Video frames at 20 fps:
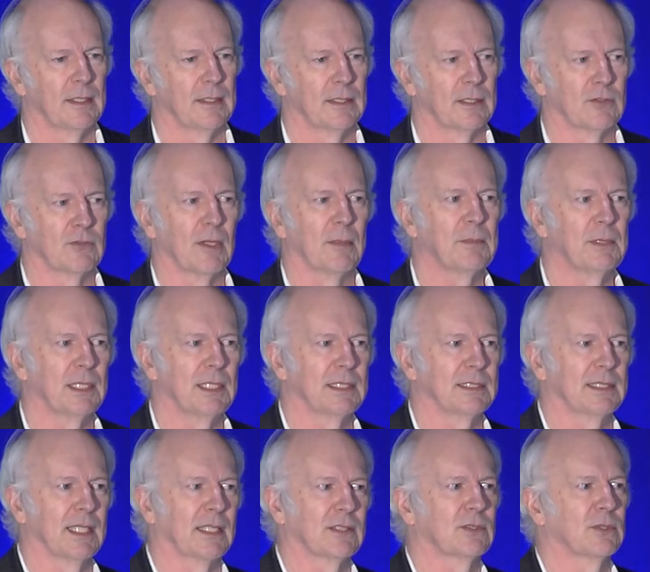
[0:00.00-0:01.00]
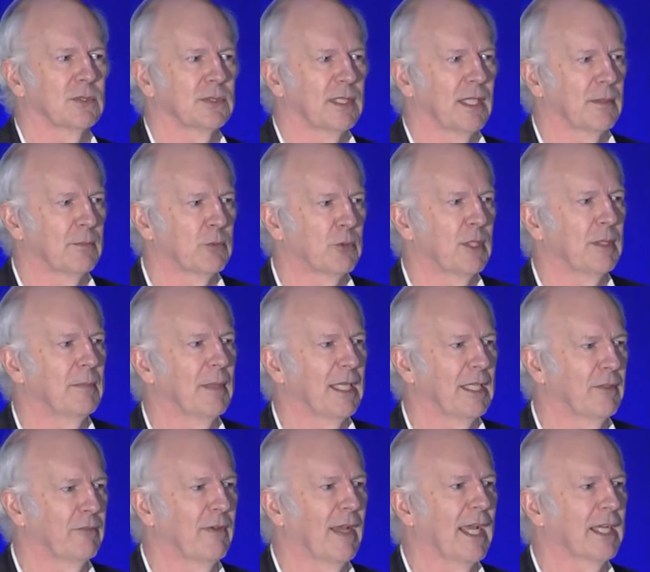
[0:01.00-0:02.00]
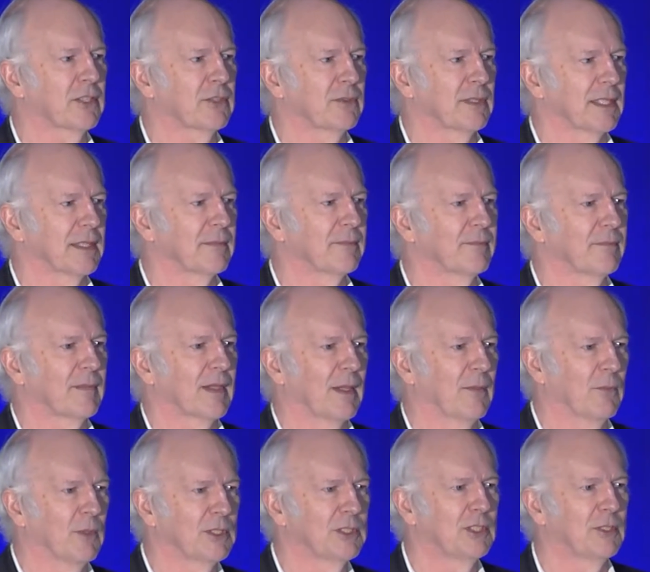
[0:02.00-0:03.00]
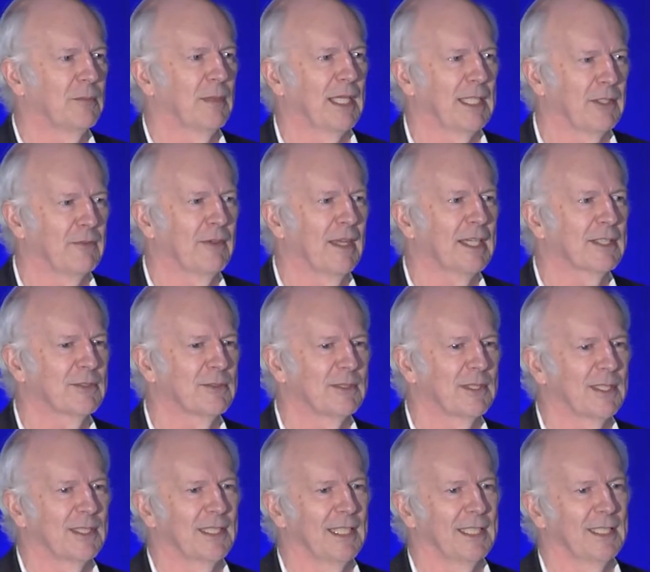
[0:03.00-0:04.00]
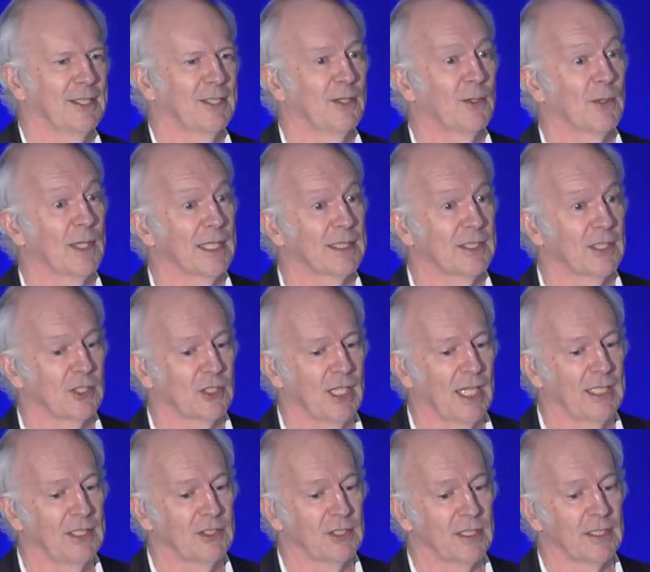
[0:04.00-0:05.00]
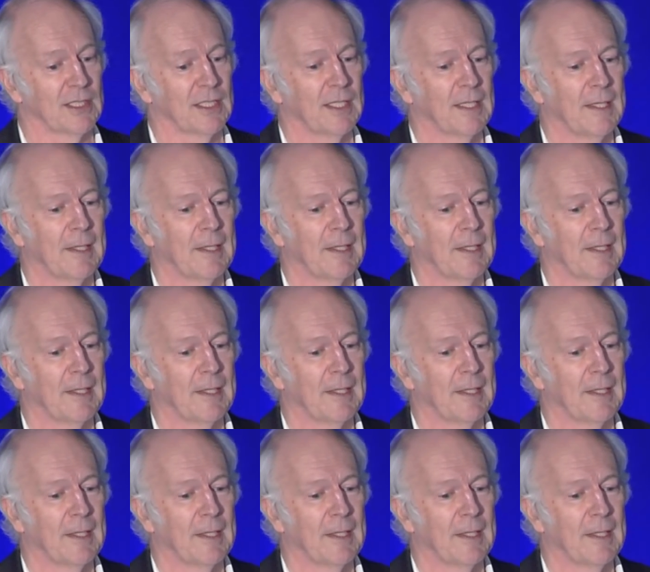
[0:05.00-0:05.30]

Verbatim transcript: The trouble is that's all done pre-manufacturing. And once you have manufactured the thing, you don't get to change it.